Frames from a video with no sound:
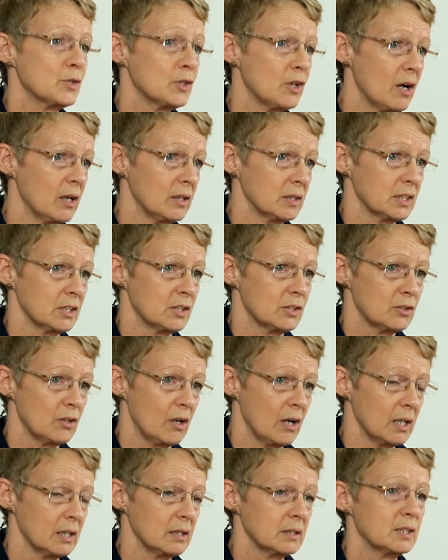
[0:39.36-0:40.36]
trial to
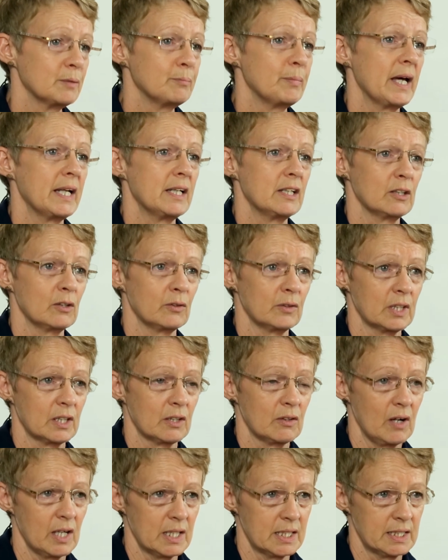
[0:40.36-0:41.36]
trial, depending on the
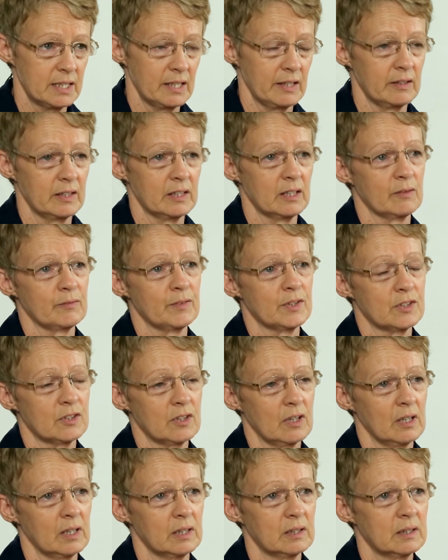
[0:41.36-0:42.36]
criteria of the
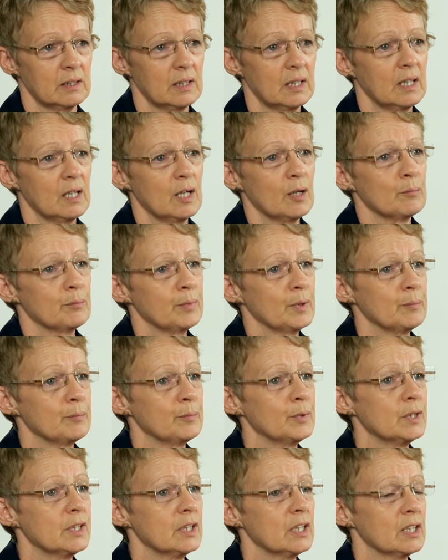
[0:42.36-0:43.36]
trial, but
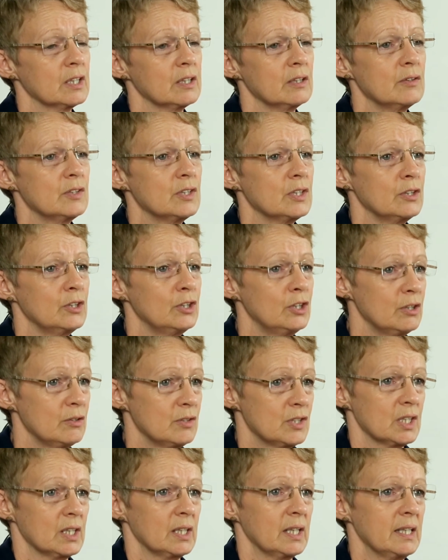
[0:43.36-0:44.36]
would include
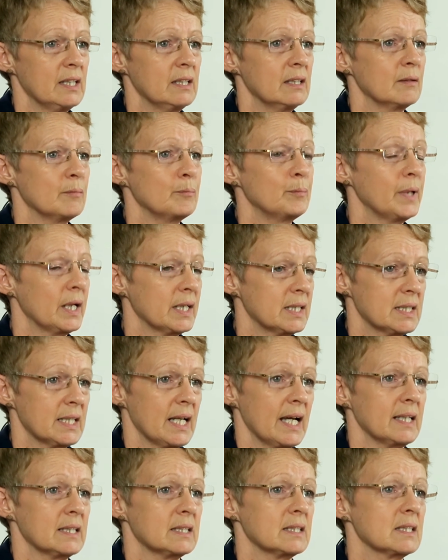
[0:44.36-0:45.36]
usually blood
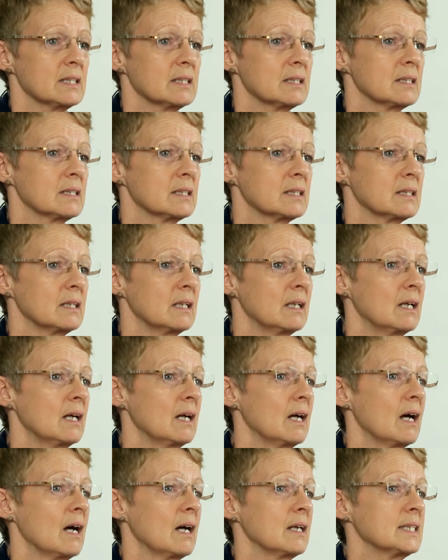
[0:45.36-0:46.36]
tests,
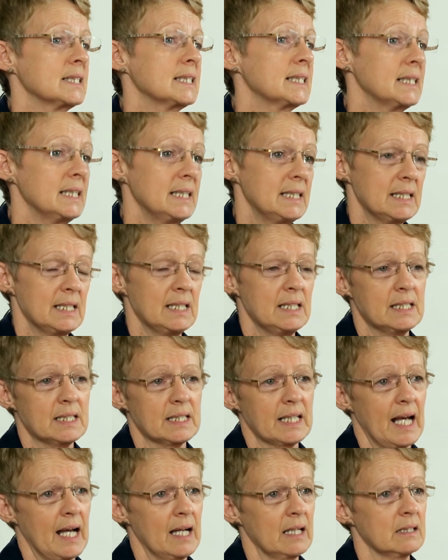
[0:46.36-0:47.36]
CT
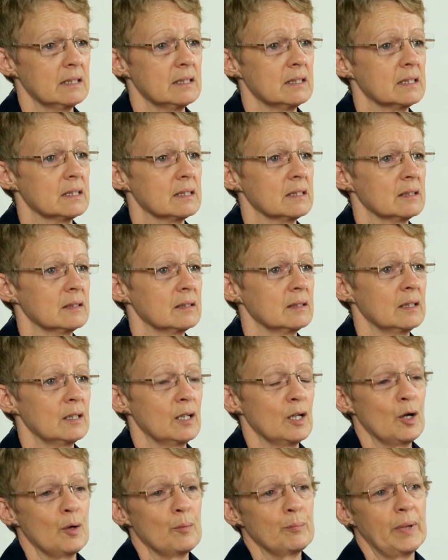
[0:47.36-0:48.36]
scans,
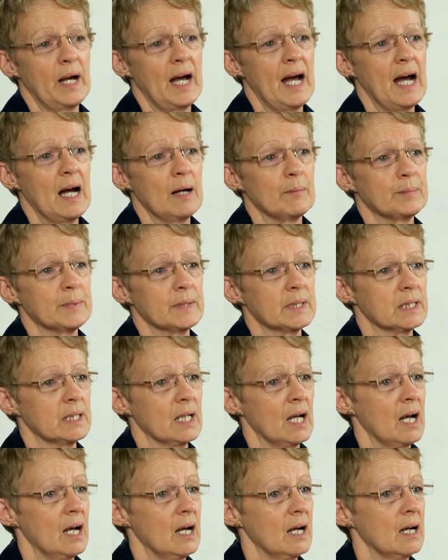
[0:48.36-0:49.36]
perhaps
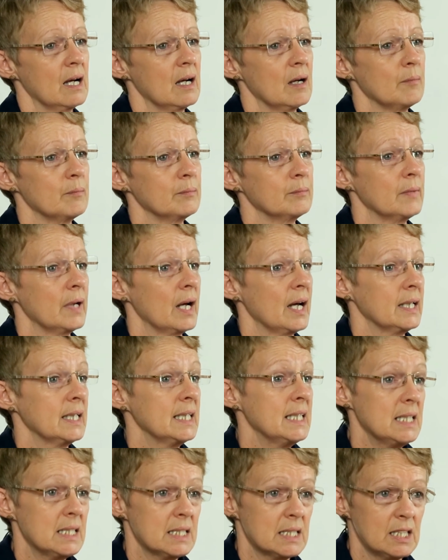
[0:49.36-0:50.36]
an
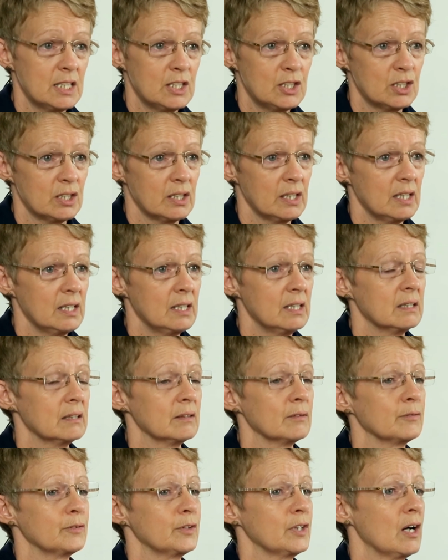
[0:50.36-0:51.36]
ECG
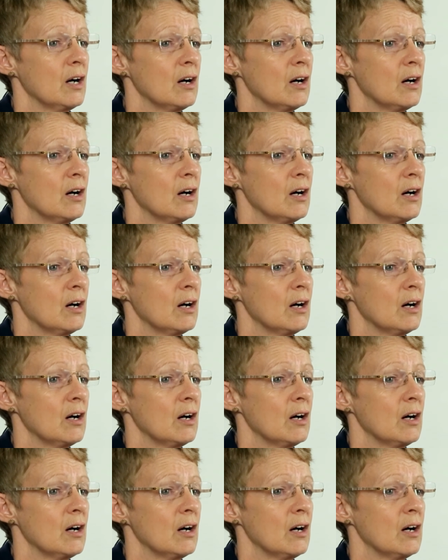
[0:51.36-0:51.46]
for your